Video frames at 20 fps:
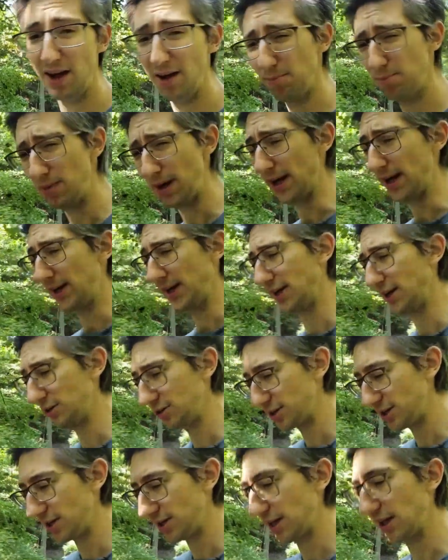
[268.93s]
But here's
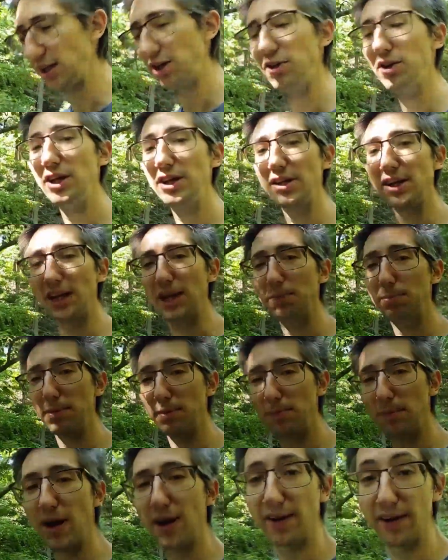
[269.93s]
the thing you need to keep in
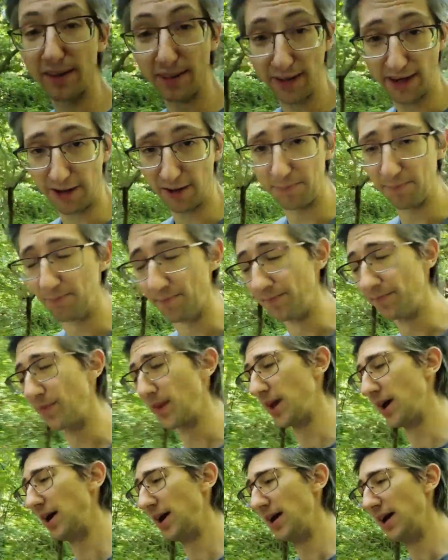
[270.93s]
mind there.
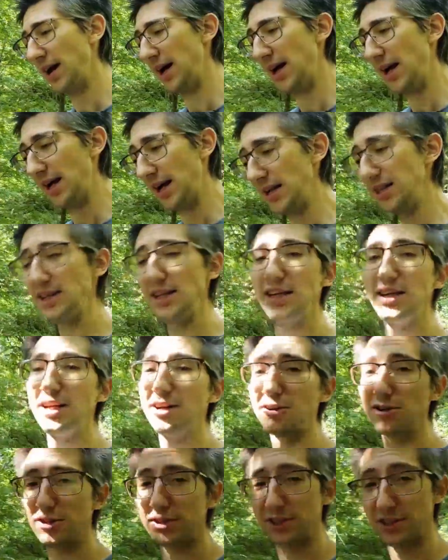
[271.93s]
In the
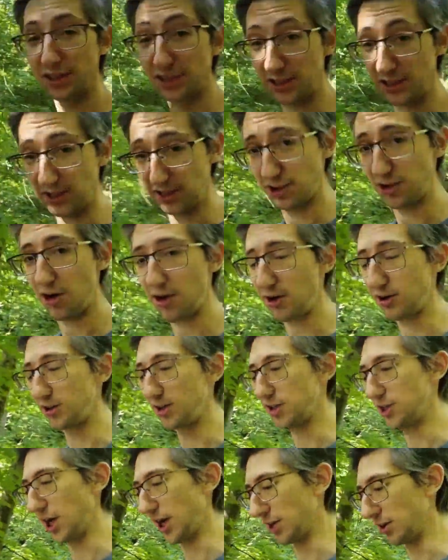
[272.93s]
years since he started the
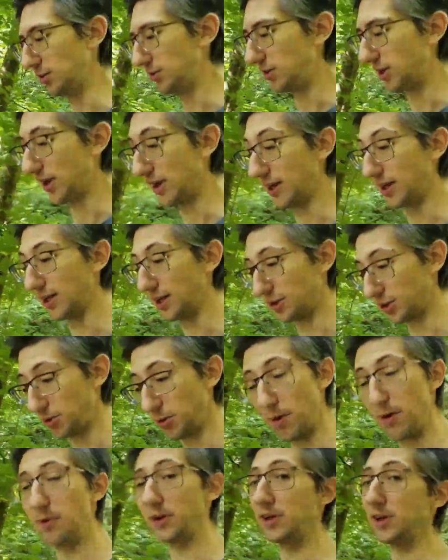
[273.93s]
channel, and it has
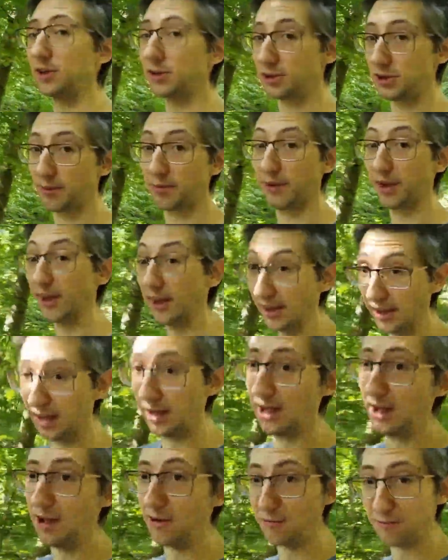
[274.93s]
grown into something
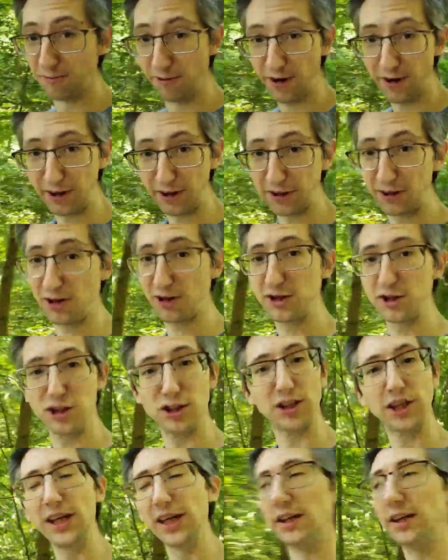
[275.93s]
very large
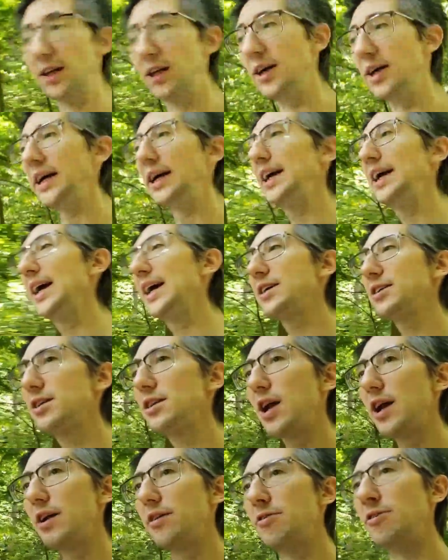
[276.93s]
indeed, he has a
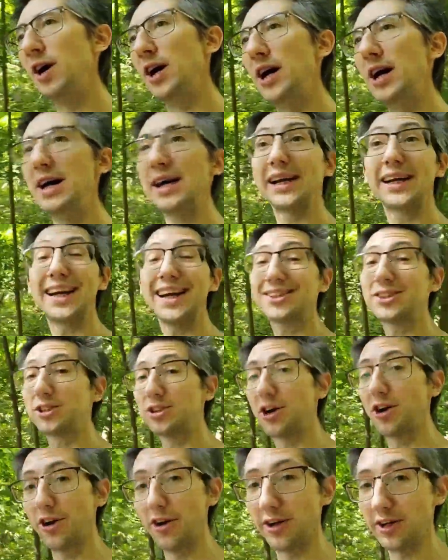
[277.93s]
lot of guest
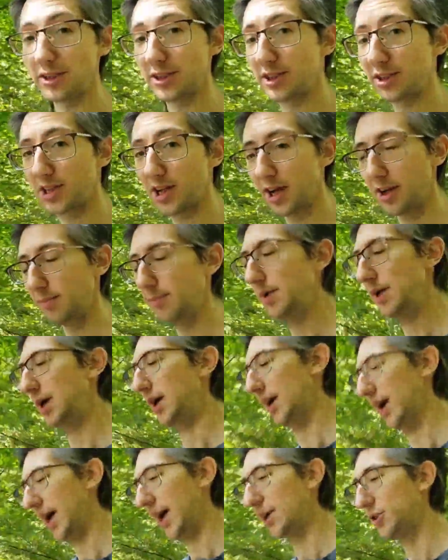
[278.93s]
artists come
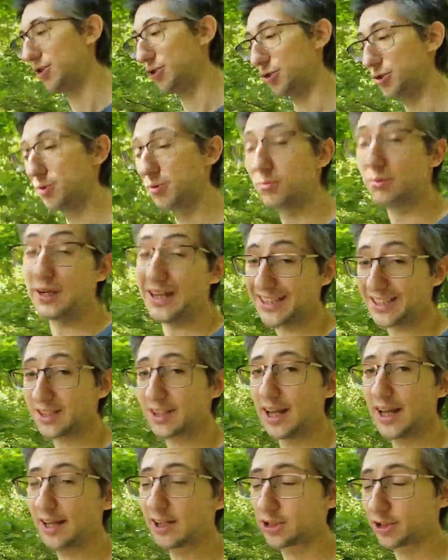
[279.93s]
and do guest
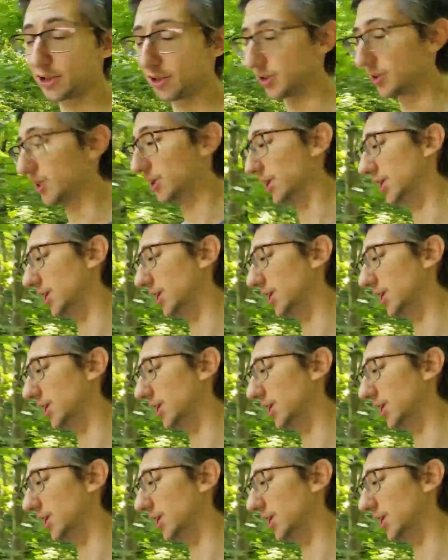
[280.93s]
lectures.